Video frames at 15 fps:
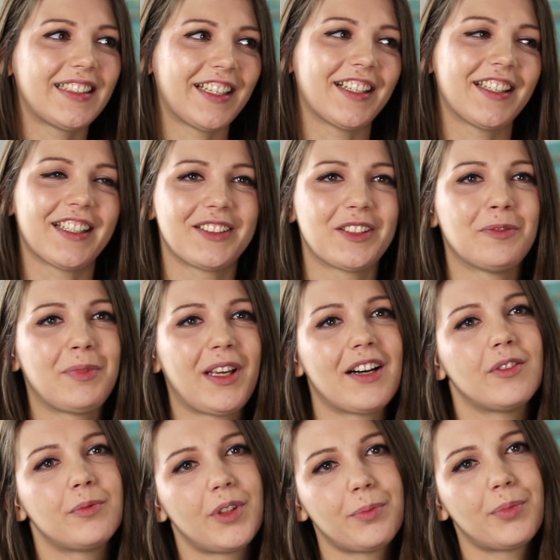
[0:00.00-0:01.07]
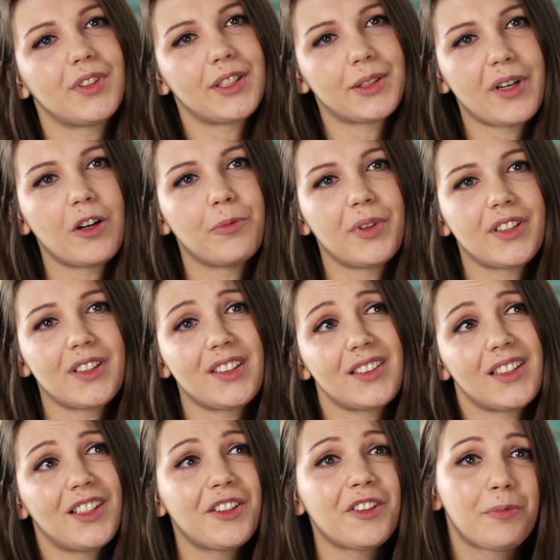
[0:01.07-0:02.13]
they are there to meet other people as well, because
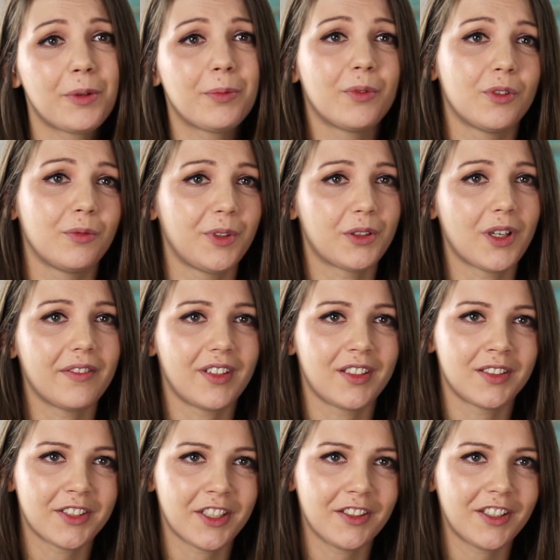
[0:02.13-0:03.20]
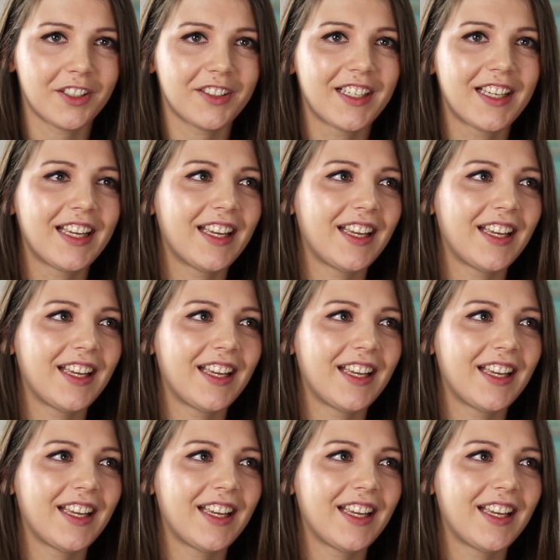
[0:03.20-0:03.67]
a lot of people will be traveling solo.